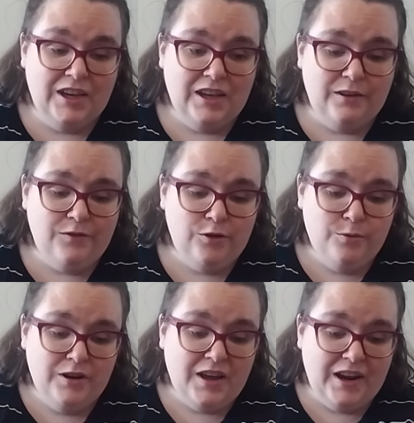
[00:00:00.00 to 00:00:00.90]
If you are
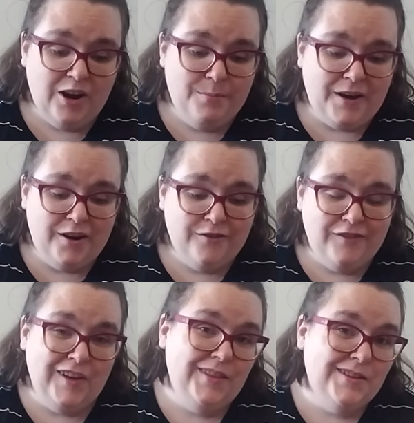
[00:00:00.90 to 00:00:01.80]
not a Harry Potter
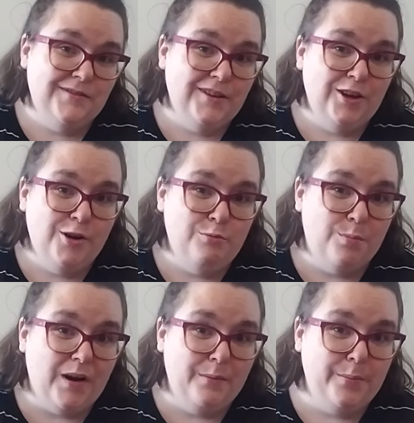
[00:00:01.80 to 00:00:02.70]
fan, this video will
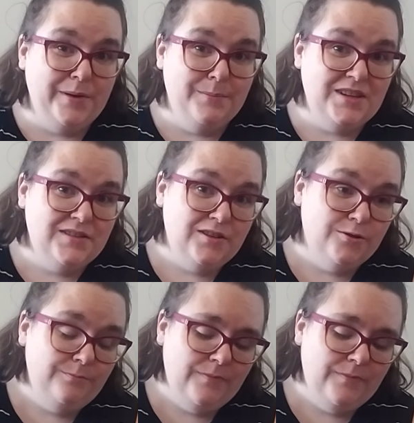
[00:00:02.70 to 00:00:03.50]
probably miss you,